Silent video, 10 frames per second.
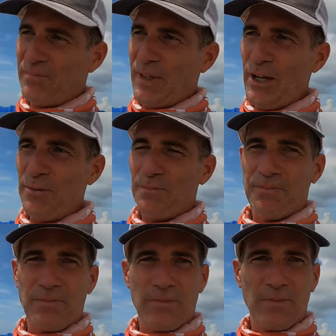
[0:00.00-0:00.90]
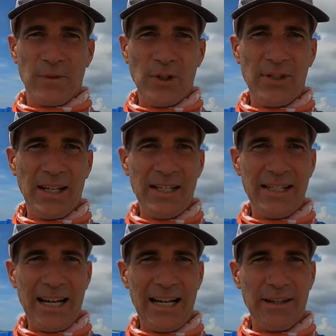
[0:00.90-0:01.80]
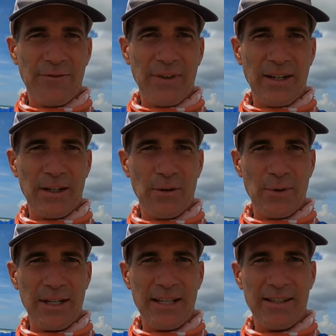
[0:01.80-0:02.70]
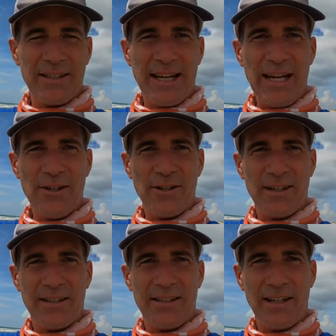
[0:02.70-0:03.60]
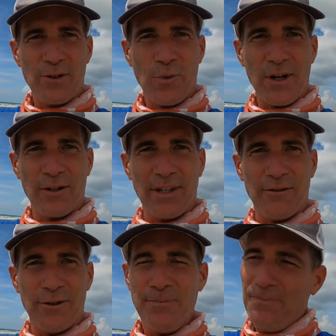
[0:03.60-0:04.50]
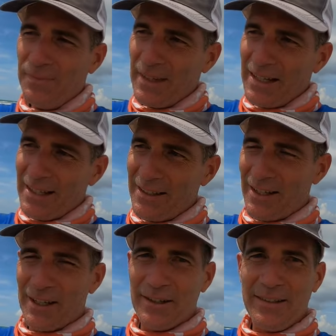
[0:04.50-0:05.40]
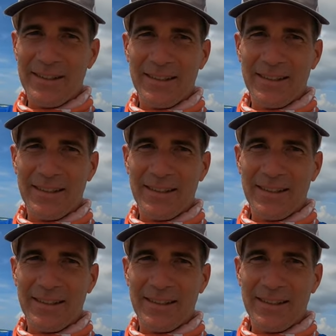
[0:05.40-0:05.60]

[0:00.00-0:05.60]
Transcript: nope, just the inside of uh, one of these gauges that tells water level. So